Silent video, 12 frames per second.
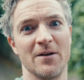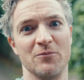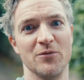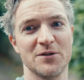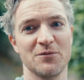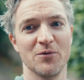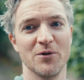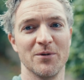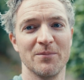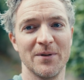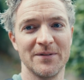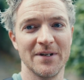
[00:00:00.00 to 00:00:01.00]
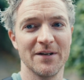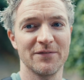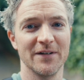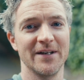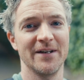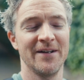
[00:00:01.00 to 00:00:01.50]
And wrist warm up.
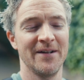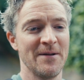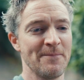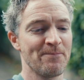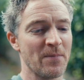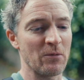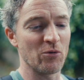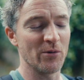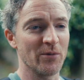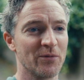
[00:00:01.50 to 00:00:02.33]
Definitely warm